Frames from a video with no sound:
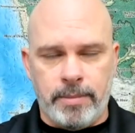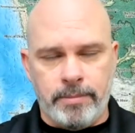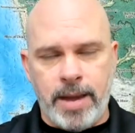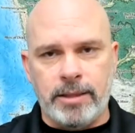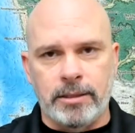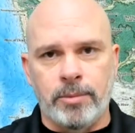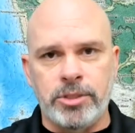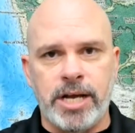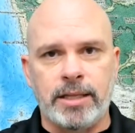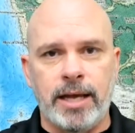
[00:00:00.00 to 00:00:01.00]
Matt the
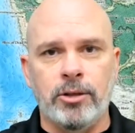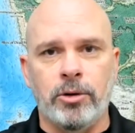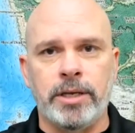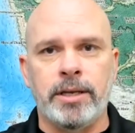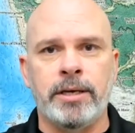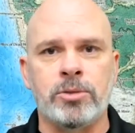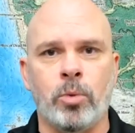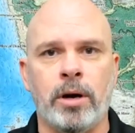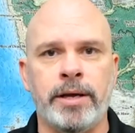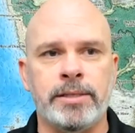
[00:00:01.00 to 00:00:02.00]
lumberjack landlord is,
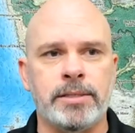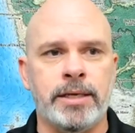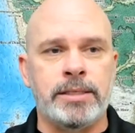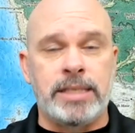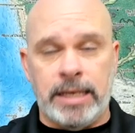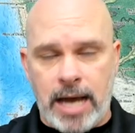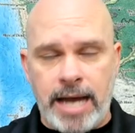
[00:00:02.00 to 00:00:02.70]
where it's it's an